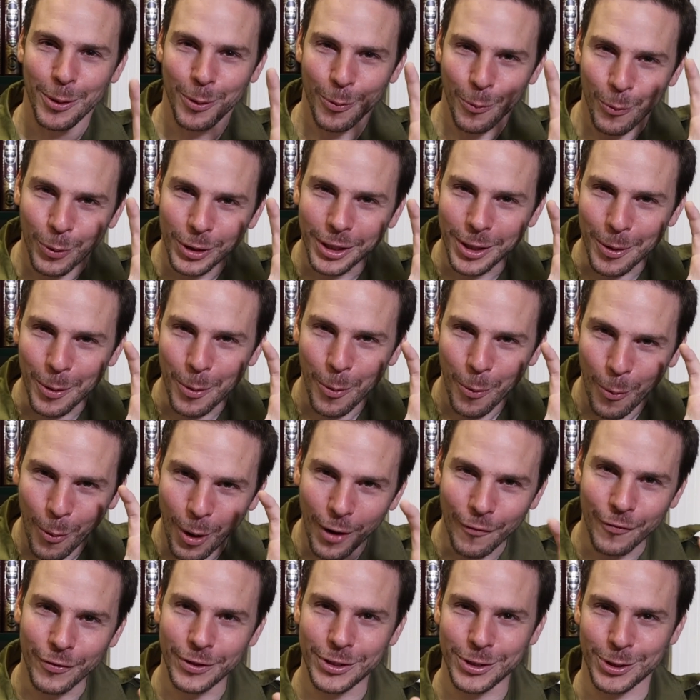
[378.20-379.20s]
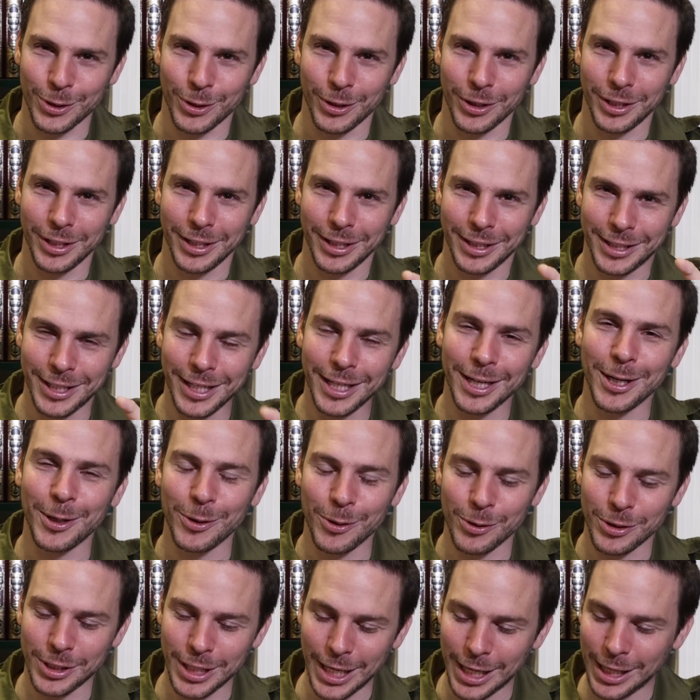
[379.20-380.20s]
What the officer didn't
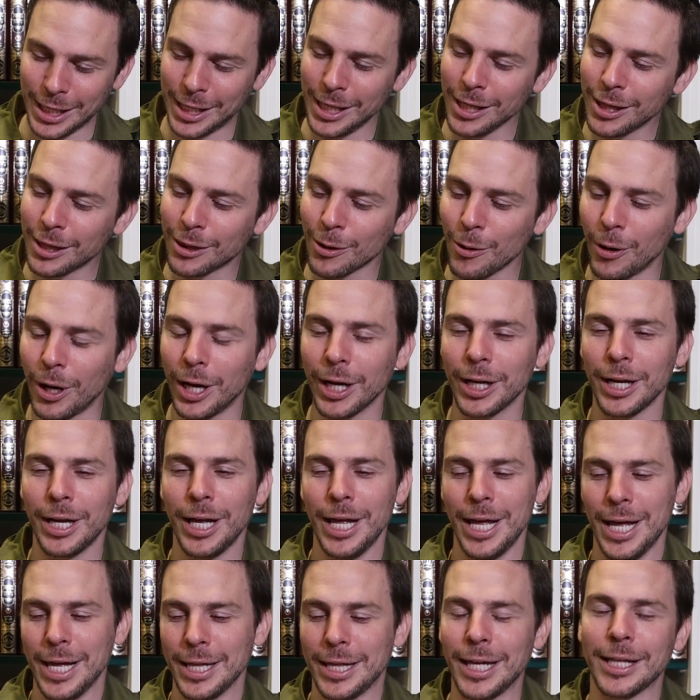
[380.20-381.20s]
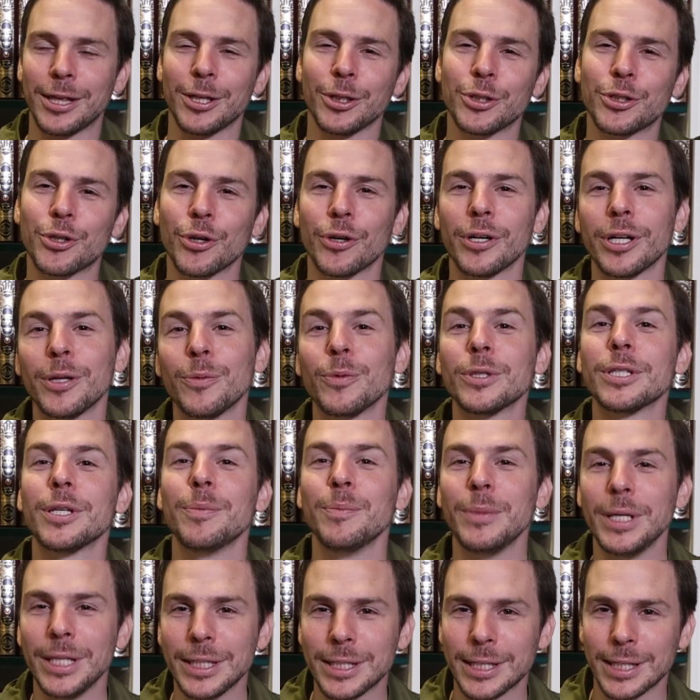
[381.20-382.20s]
understand, he thought that the journey was a
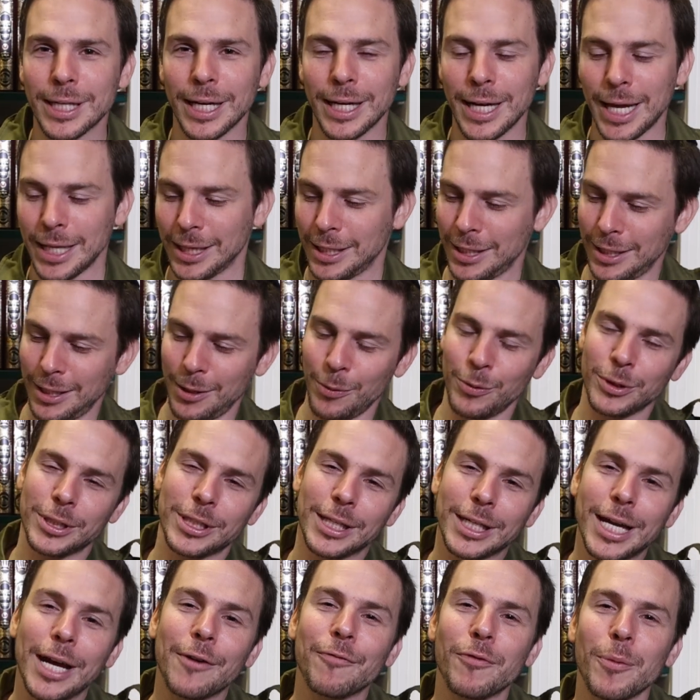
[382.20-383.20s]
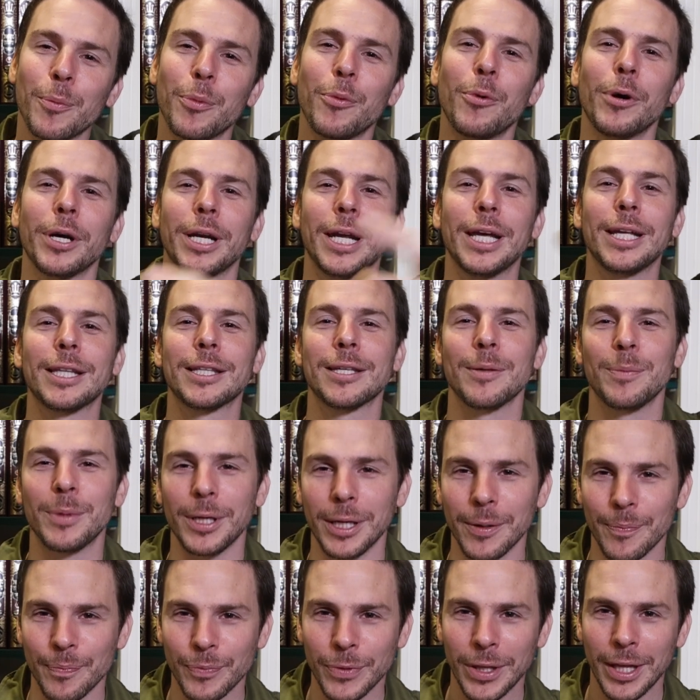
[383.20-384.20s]
means to an end. It was to get from point A to
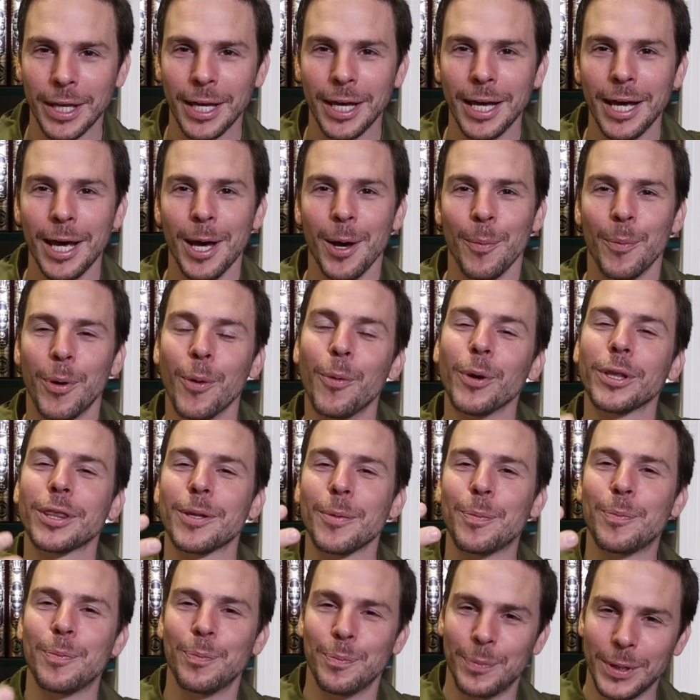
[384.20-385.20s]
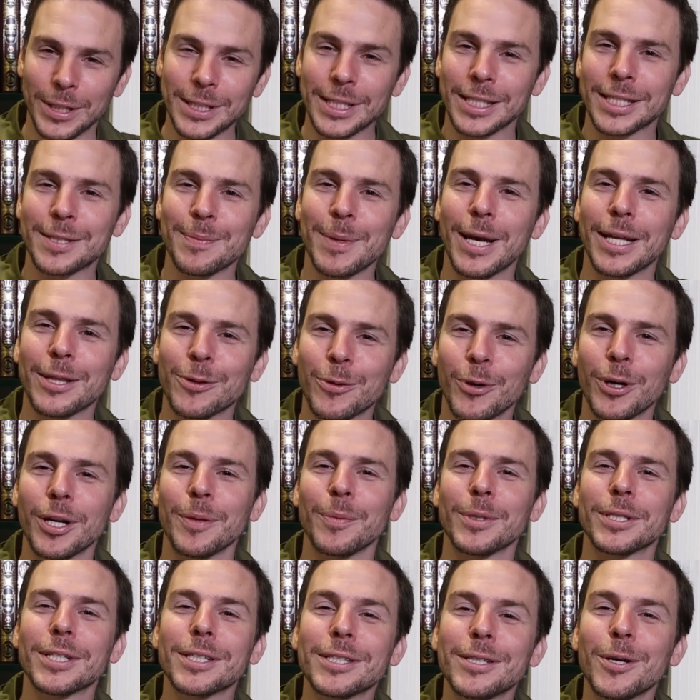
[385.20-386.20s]
B. But what the businessman taught
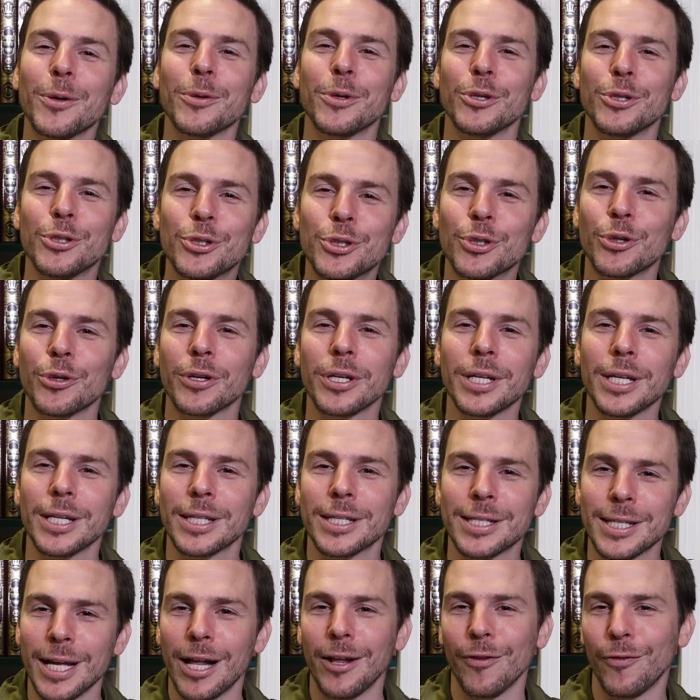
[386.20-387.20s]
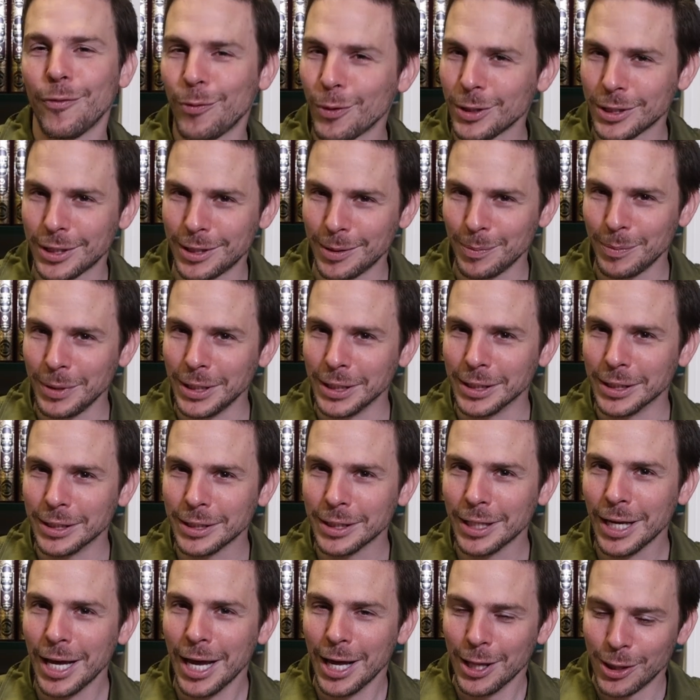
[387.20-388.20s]
him, he says, no, the journey itself was the
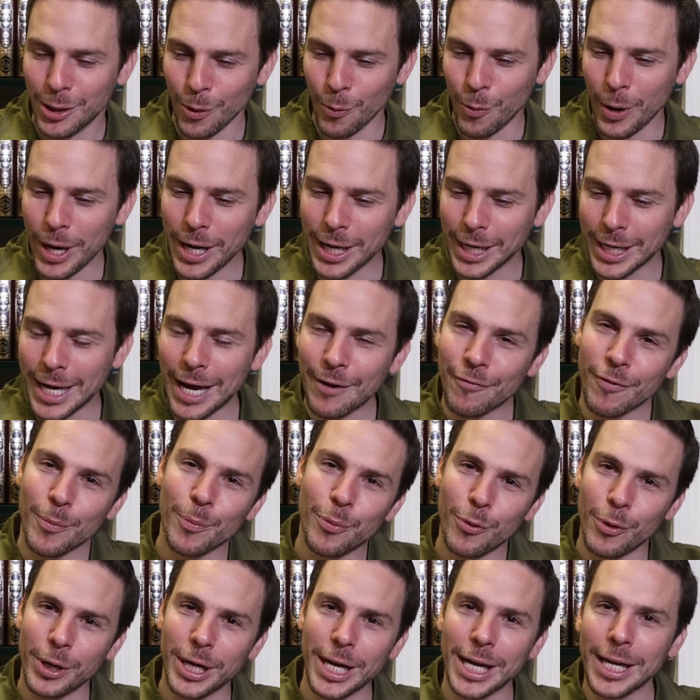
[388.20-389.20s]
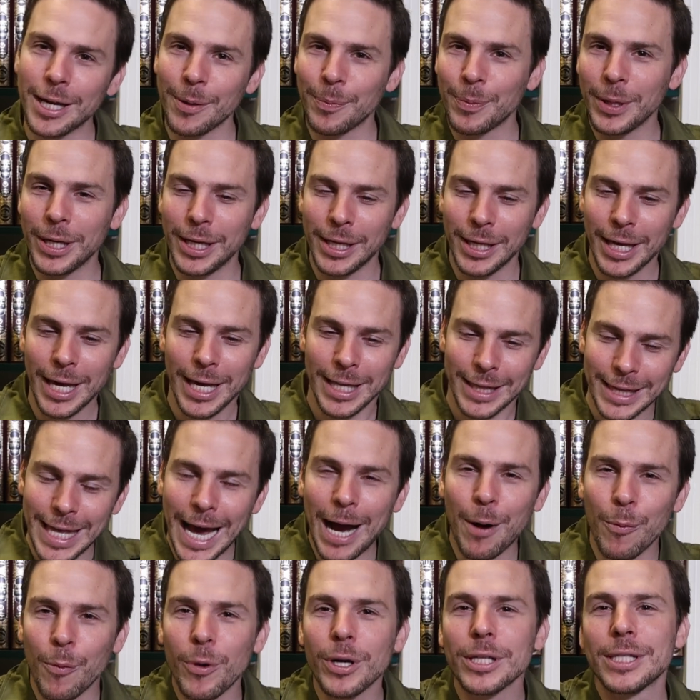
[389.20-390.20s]
means. The way to get from point A to B,
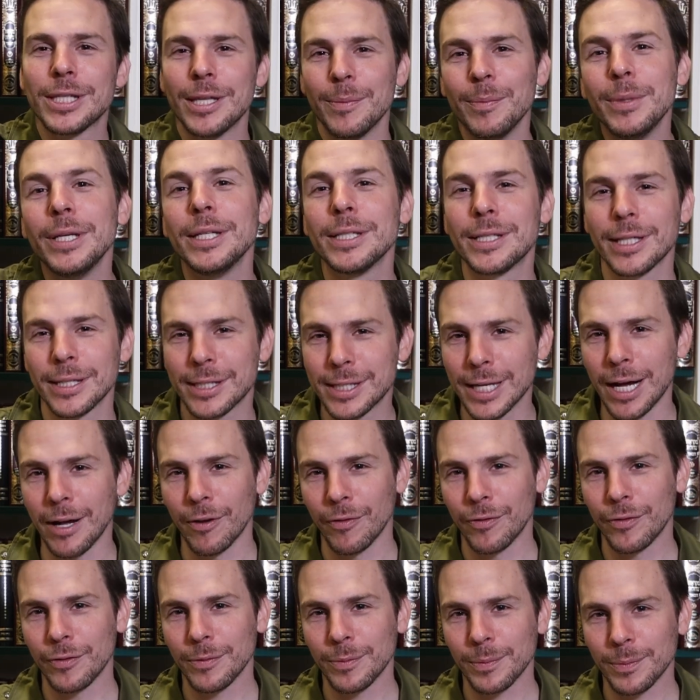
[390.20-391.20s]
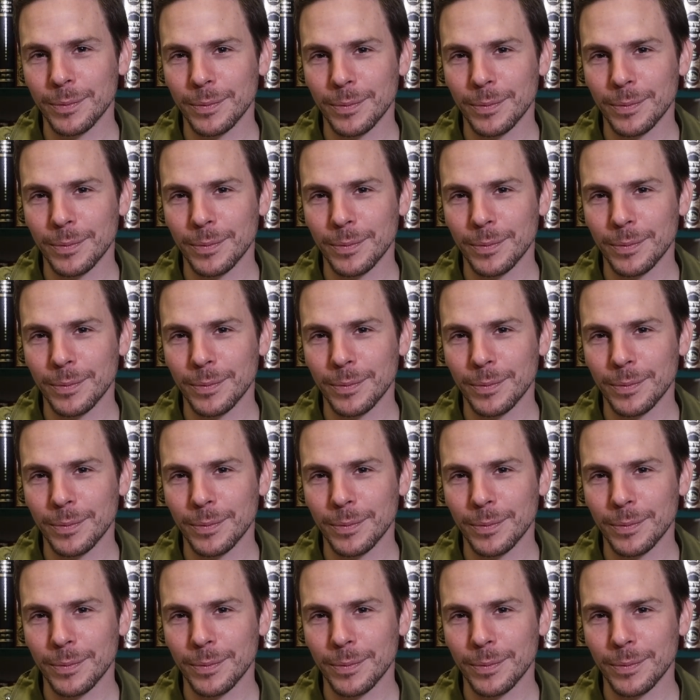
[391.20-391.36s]
that was the means itself.